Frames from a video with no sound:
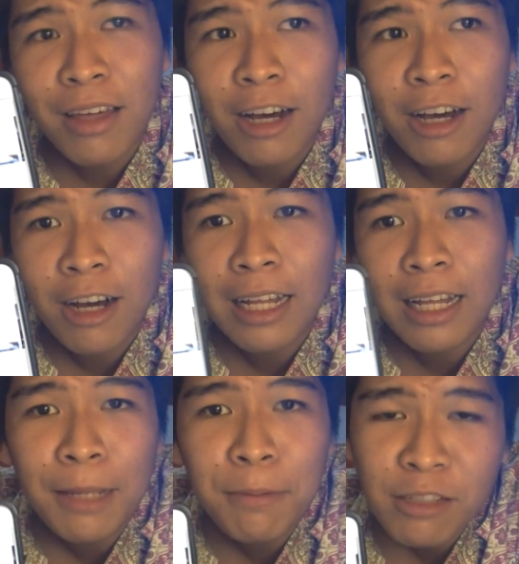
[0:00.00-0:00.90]
the
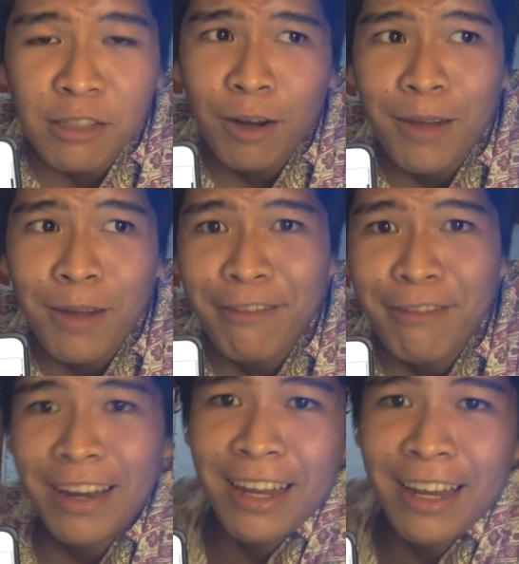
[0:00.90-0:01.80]
clips from my
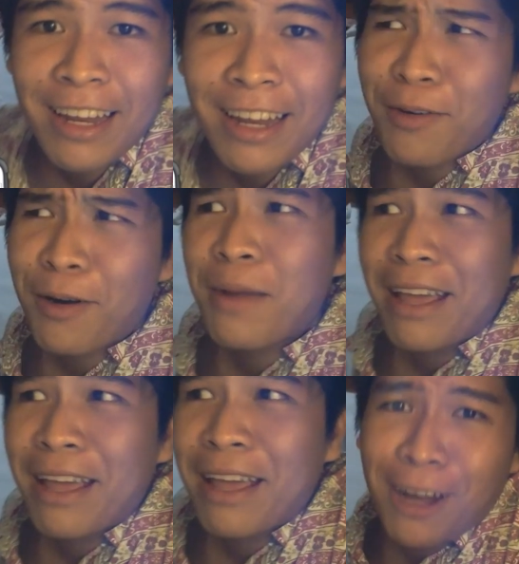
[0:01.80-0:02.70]
video from
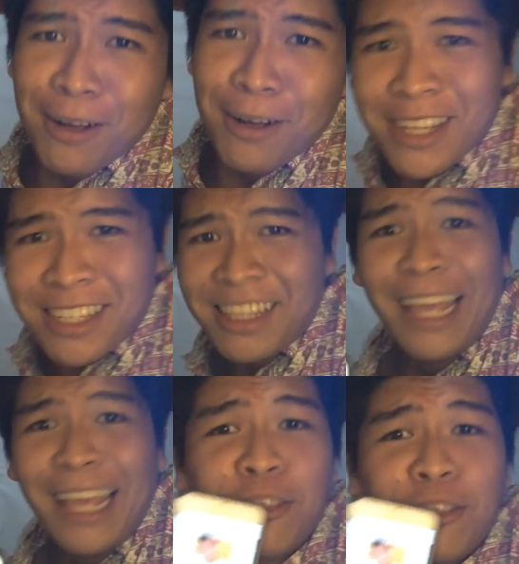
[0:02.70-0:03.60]
my Vlogmas day